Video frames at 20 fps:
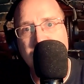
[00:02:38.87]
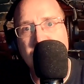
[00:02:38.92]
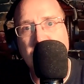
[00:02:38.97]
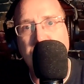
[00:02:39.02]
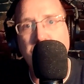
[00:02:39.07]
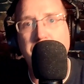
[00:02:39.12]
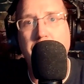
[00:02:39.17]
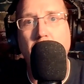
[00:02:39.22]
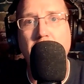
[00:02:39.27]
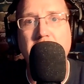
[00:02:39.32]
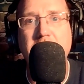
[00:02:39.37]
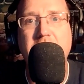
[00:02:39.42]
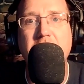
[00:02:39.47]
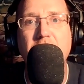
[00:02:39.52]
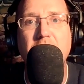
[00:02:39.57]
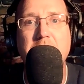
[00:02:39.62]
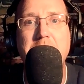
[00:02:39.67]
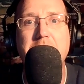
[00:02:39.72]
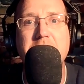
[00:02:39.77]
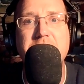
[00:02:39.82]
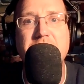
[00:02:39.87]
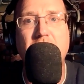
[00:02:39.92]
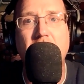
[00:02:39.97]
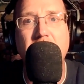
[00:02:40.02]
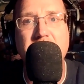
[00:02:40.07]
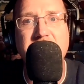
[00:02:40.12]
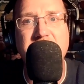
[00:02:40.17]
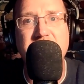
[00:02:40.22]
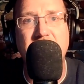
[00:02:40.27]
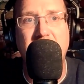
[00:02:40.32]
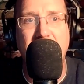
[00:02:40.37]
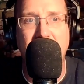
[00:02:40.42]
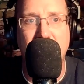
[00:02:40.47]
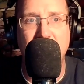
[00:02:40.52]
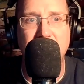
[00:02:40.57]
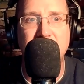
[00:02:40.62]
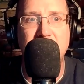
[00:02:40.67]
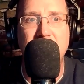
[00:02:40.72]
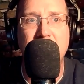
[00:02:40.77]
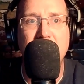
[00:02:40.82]
reported hearing bizarre
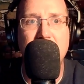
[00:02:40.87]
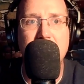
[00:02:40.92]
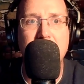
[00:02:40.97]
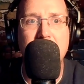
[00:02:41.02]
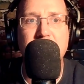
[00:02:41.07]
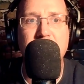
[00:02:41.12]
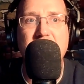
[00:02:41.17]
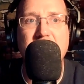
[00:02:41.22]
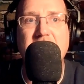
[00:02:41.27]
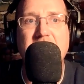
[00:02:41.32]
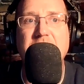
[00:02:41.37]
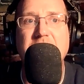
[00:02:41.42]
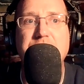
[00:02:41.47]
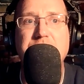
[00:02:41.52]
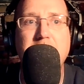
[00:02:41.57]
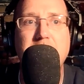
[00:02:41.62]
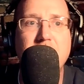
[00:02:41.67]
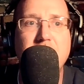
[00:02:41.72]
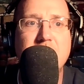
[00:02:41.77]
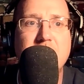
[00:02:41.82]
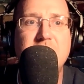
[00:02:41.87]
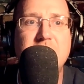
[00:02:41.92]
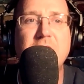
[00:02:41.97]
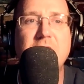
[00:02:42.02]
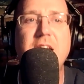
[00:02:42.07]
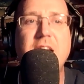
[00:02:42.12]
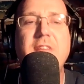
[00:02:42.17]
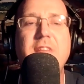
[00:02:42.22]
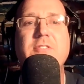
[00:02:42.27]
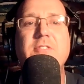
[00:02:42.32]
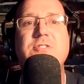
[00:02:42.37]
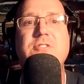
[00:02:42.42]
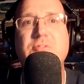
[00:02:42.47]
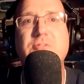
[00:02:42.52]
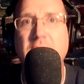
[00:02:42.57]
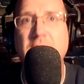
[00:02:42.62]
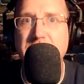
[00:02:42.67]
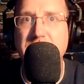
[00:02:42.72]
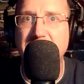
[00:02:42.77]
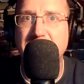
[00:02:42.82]
sounds and experiencing even
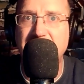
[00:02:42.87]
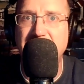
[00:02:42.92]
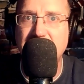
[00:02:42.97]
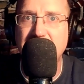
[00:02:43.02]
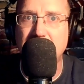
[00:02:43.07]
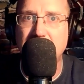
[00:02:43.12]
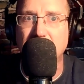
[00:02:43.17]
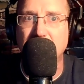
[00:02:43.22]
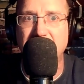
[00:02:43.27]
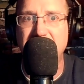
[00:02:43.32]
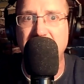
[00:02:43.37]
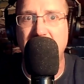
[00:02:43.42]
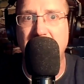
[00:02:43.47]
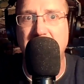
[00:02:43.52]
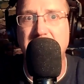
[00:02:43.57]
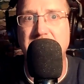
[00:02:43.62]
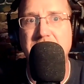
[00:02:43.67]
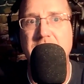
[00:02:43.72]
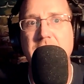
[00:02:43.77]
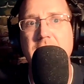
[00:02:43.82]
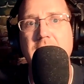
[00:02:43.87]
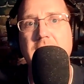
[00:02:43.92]
stranger physical effects